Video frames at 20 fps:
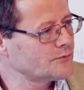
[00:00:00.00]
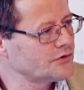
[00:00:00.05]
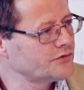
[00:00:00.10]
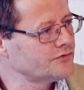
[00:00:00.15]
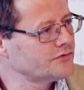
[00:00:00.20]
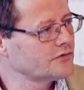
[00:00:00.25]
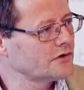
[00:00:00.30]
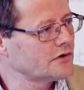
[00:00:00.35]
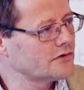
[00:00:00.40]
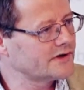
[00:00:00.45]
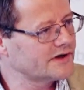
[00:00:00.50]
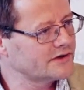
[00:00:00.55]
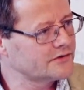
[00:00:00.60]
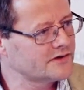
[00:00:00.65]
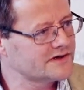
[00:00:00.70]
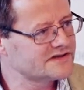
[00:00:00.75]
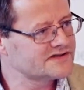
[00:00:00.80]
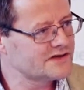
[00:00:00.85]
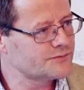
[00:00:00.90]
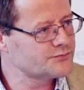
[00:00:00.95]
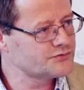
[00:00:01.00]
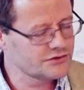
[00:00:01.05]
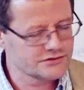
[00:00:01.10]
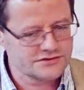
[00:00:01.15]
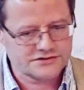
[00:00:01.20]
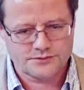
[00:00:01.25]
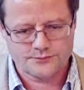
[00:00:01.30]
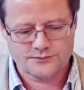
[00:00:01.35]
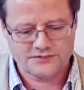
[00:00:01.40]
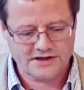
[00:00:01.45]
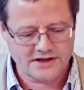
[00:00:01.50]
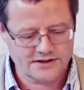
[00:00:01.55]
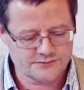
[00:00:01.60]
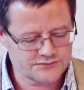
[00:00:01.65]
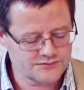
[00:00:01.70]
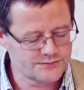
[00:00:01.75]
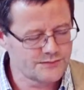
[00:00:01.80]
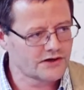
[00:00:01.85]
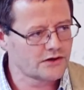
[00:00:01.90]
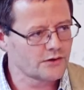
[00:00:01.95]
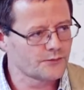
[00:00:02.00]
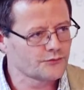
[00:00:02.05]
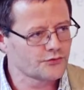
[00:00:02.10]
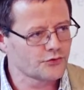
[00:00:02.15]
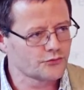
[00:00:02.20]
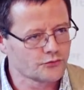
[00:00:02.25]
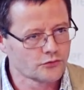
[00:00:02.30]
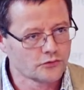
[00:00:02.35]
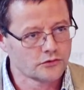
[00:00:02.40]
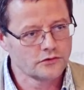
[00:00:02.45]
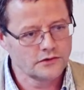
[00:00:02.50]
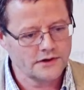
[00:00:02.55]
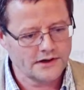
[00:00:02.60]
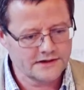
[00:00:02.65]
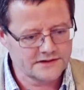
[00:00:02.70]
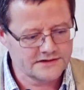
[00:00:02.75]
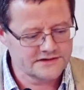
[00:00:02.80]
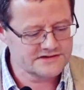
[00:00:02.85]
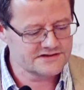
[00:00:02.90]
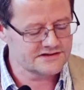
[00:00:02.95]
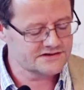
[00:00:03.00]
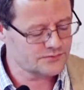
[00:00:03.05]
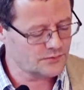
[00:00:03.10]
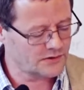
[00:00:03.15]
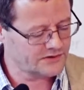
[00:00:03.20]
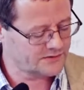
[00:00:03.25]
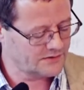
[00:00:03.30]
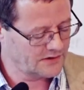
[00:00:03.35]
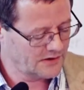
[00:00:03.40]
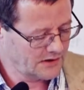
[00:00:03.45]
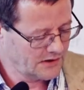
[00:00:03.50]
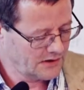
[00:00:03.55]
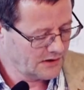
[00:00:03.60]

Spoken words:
but you know that the exceptions sometimes become the rule, and this is what